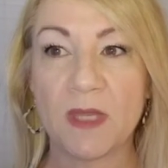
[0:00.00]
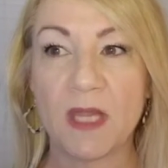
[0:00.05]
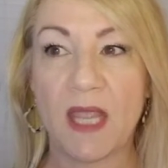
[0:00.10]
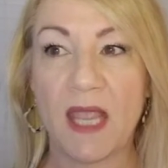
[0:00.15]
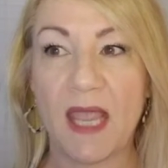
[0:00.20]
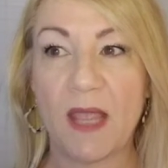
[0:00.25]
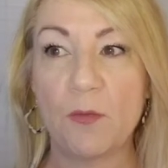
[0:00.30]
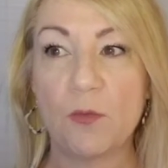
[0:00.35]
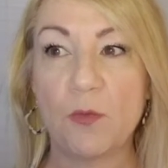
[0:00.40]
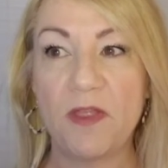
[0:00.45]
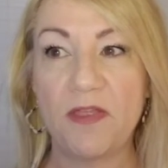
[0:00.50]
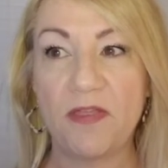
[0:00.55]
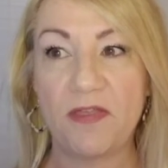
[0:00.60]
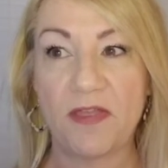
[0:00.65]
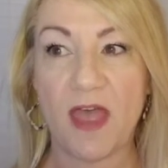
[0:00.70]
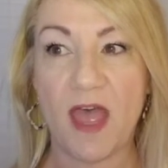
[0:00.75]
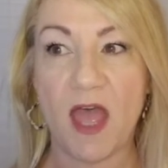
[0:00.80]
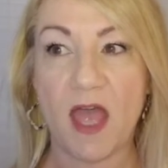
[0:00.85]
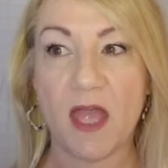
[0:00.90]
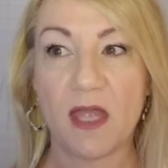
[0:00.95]
And with
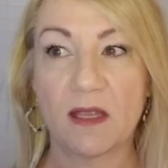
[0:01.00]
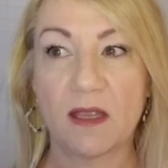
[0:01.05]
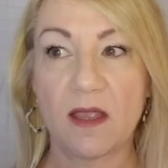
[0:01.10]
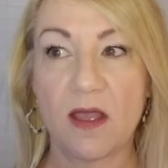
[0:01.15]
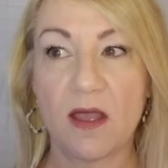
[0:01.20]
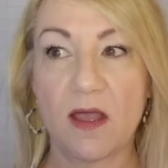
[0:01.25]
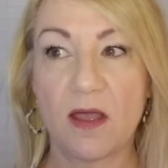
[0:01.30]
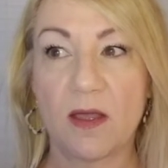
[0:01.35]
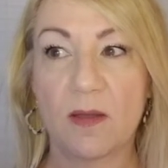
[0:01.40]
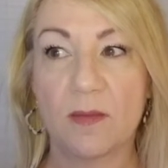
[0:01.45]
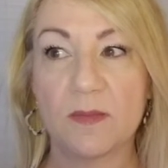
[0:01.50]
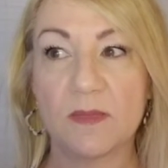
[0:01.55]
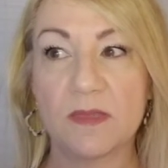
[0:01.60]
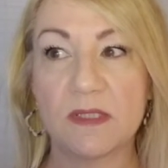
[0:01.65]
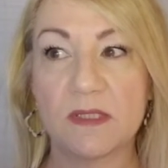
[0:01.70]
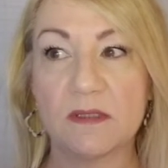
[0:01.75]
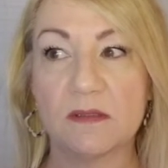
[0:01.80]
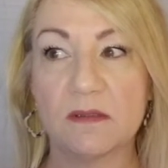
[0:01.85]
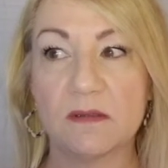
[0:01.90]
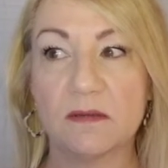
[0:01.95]
that comes
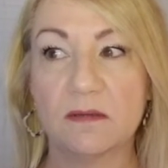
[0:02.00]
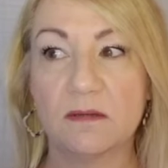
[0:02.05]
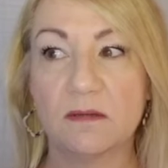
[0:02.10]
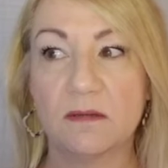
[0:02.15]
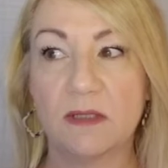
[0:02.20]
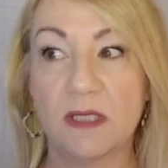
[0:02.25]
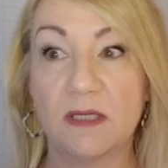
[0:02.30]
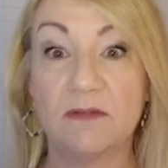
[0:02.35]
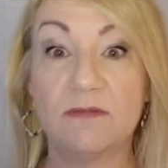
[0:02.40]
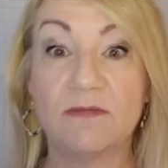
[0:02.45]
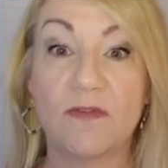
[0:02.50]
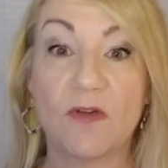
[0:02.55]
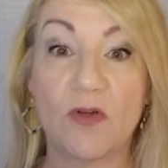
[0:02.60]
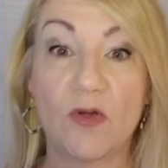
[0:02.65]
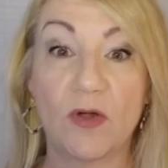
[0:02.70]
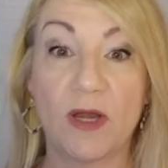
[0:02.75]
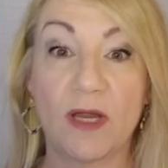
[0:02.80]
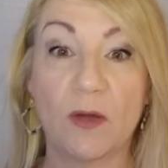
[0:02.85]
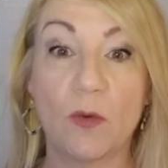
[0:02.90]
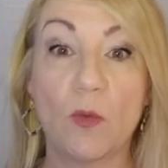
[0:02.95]

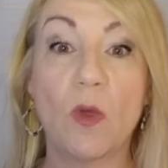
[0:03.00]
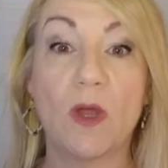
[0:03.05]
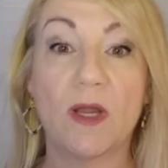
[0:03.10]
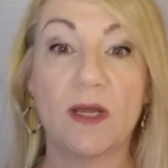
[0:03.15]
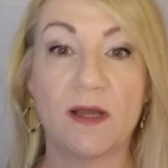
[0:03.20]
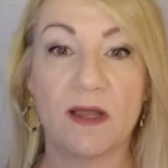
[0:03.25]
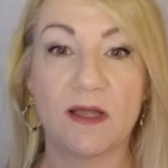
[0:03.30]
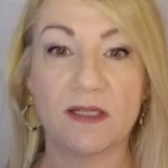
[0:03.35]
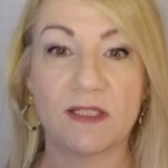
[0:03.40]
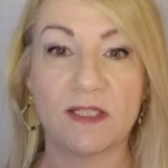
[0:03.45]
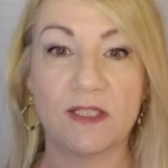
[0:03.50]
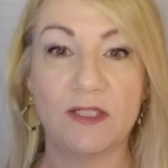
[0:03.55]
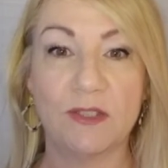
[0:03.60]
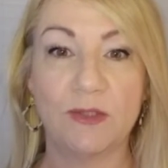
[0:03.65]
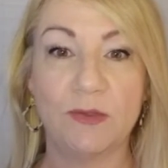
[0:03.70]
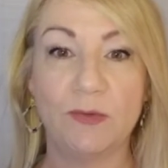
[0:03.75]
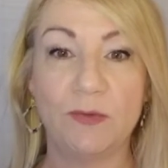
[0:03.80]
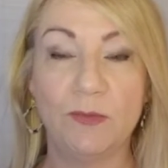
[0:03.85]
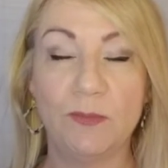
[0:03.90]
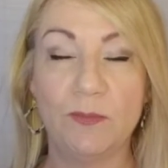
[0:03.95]
inferring what not to
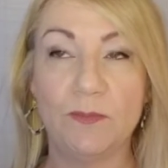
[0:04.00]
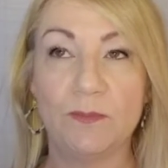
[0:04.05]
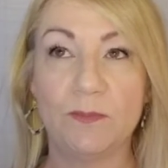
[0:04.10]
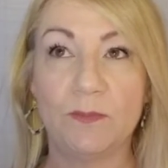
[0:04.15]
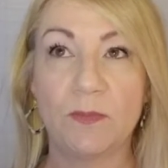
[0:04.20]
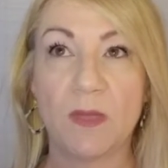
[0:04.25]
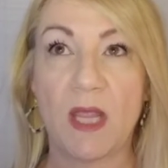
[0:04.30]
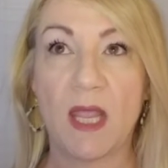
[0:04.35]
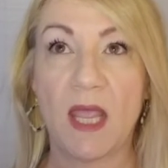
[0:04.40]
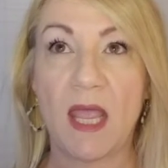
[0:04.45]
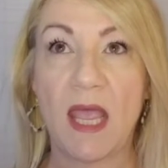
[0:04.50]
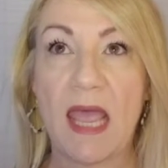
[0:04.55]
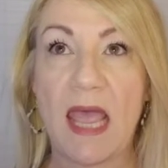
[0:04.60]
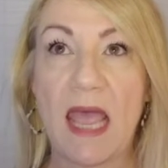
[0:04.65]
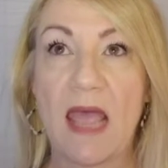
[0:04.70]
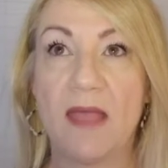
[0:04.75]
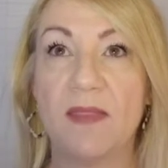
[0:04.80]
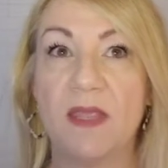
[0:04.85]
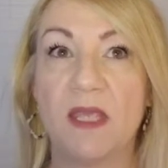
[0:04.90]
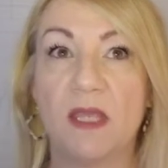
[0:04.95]
do.
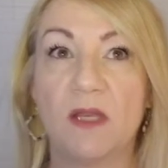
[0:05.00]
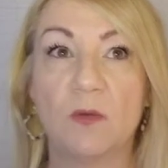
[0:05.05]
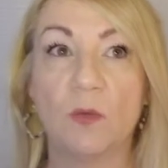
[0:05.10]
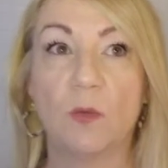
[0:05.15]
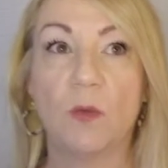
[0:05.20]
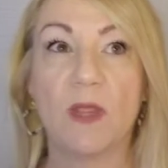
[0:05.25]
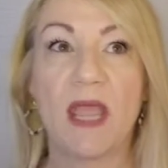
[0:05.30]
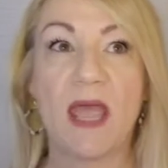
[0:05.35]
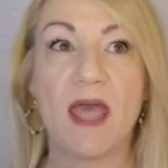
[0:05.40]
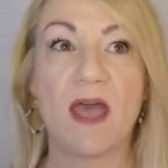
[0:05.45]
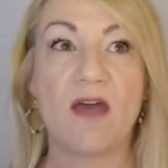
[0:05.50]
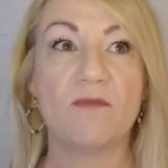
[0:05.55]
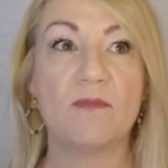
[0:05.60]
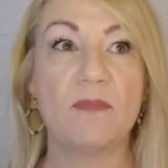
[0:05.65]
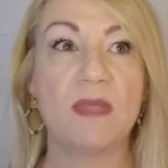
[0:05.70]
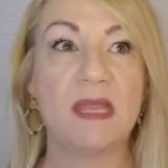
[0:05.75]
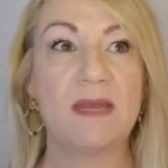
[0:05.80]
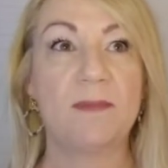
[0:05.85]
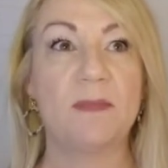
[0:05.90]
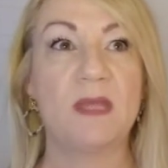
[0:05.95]
And then we have
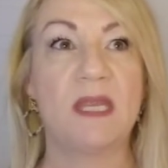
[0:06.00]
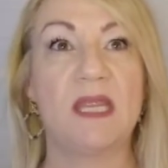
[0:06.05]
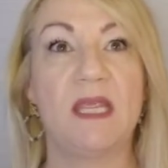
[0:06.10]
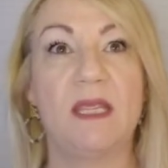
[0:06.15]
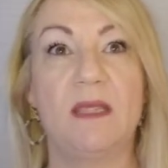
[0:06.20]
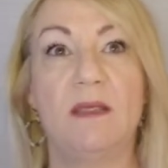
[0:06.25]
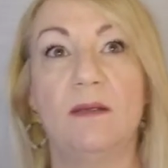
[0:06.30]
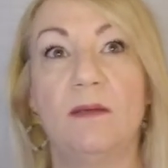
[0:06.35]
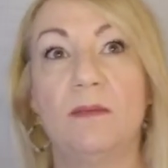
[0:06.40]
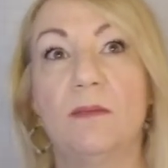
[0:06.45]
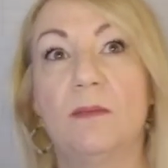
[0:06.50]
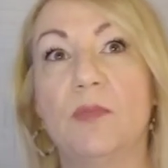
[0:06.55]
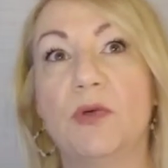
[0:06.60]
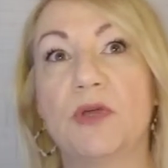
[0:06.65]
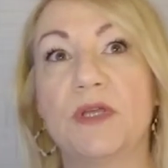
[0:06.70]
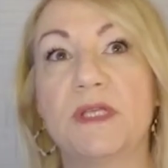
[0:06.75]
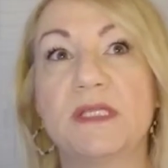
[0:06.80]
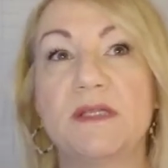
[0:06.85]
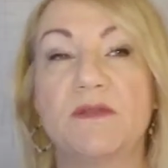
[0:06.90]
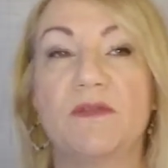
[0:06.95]
many, many
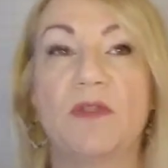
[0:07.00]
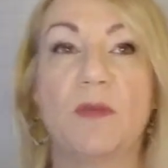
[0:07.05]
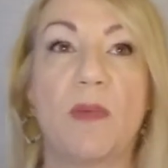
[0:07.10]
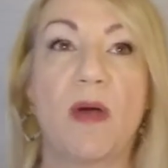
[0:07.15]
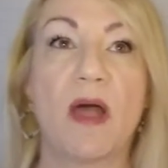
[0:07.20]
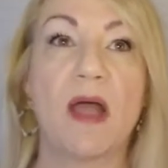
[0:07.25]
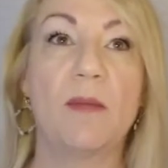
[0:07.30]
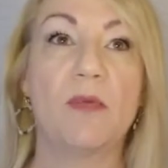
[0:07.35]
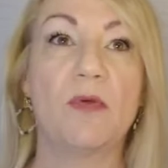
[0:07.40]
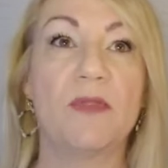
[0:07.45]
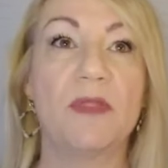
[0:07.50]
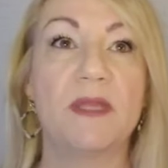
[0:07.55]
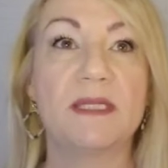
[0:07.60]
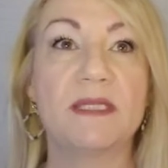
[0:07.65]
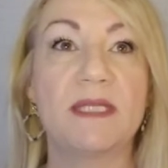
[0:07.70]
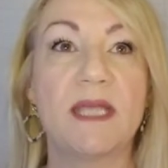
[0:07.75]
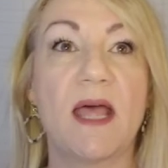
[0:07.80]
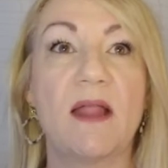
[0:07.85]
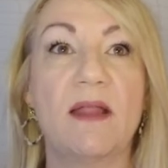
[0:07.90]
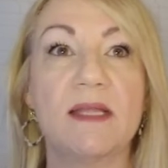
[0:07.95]
books of the Bible that
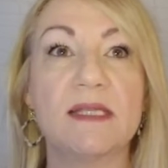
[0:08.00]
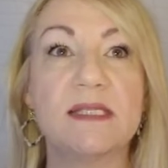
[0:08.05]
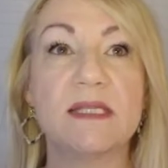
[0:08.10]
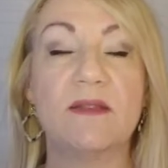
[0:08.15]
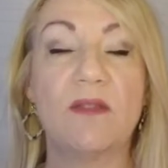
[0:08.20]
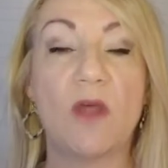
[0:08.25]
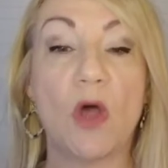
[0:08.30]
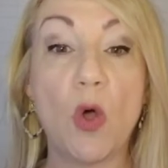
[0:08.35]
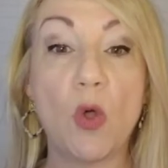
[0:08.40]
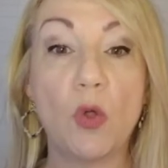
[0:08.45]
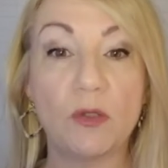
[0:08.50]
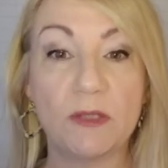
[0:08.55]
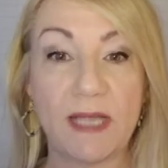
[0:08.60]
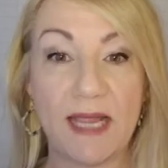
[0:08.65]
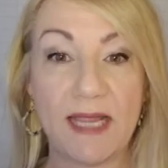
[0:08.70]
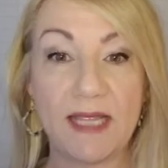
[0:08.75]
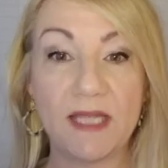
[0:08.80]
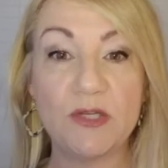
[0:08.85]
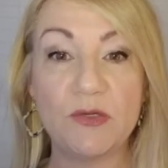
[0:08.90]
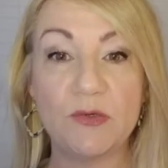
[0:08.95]
tell us in the Old
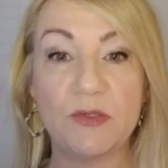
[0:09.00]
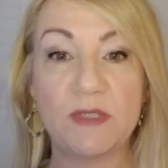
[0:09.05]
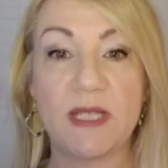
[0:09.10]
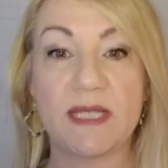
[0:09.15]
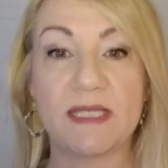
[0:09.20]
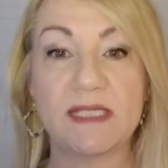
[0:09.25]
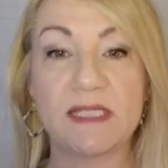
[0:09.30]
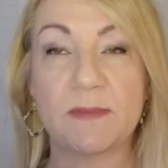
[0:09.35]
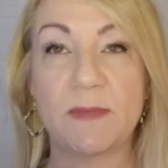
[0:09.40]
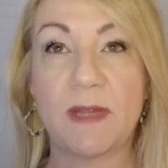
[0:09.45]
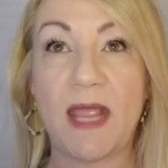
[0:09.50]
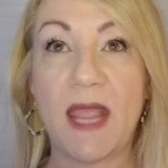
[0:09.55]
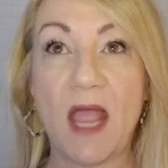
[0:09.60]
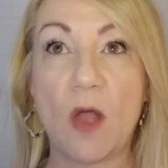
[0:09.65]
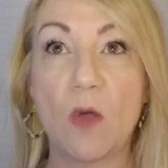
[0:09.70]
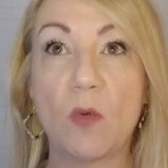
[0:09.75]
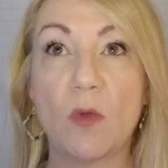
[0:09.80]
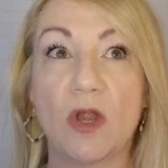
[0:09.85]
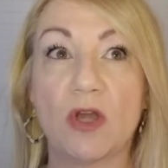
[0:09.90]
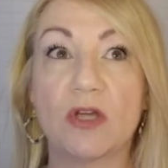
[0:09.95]
and New Testament how
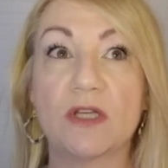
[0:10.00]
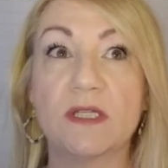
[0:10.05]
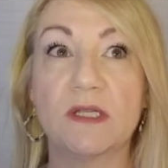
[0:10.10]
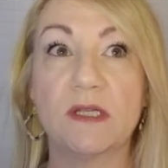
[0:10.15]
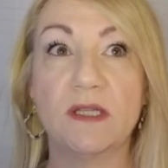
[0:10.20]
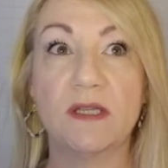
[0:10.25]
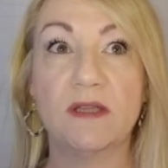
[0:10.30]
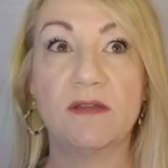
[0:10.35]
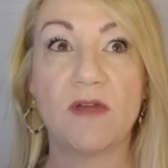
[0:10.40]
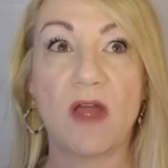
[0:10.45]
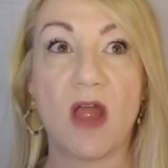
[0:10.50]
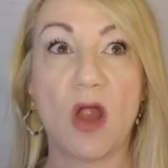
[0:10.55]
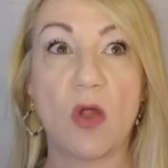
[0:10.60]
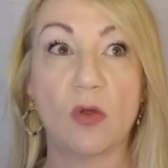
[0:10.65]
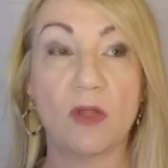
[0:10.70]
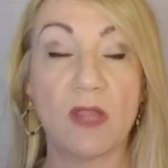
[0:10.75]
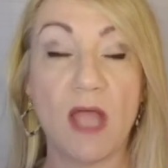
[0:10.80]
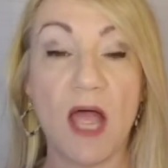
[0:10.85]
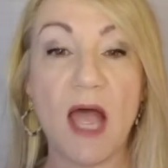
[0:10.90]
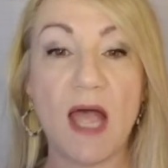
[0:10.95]
we are to live our
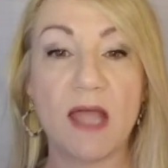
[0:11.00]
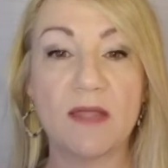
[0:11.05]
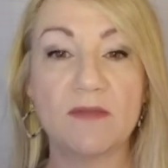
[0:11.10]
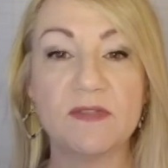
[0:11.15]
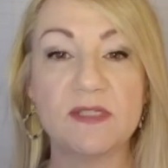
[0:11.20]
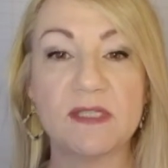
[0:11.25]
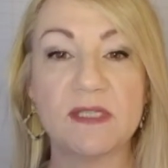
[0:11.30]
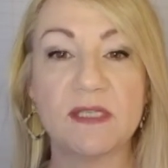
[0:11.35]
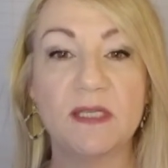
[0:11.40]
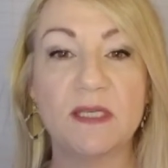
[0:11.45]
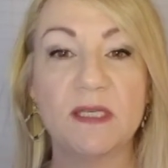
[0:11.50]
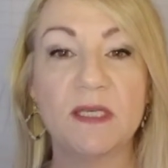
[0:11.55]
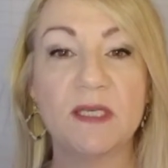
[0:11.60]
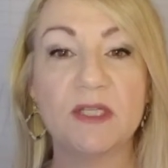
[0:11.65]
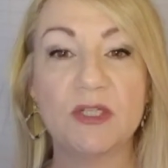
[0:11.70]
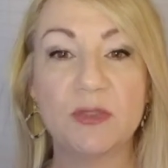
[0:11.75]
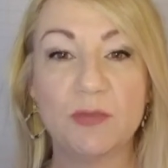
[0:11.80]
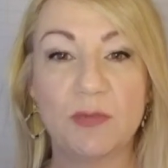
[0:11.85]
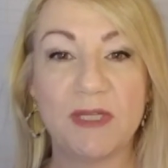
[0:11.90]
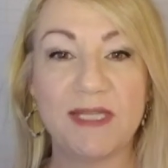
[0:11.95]
lives to
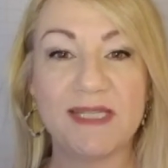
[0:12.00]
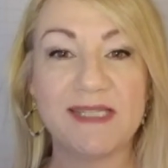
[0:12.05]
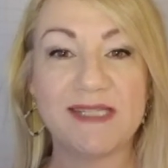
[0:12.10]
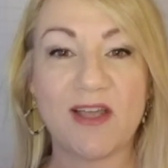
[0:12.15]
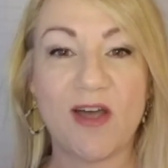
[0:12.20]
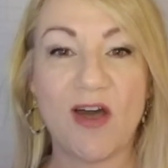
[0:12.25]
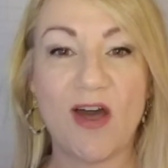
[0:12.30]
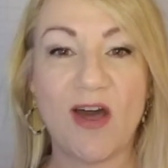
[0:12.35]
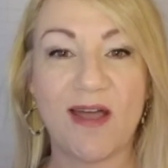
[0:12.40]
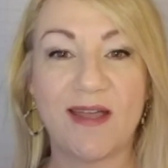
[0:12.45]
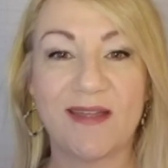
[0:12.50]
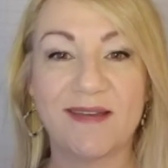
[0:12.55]
please God.